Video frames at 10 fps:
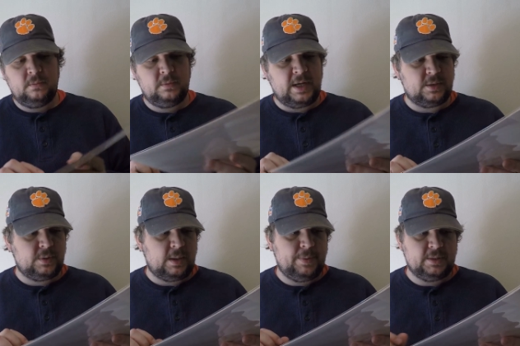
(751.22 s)
that's
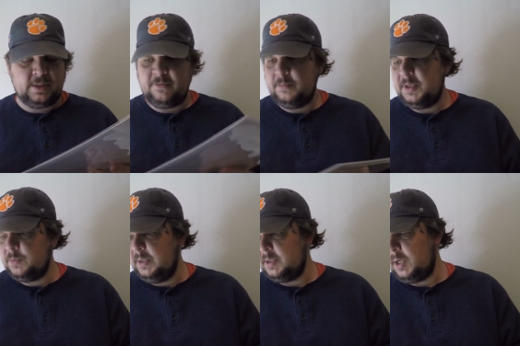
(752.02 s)
what I picked up from this
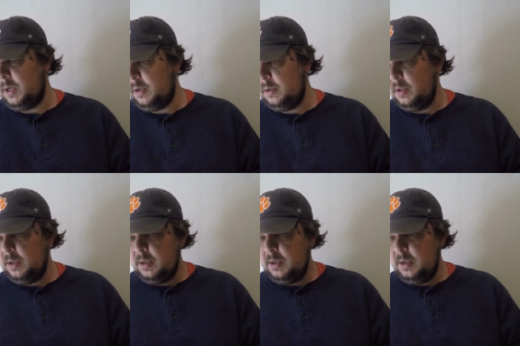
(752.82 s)
week's haul.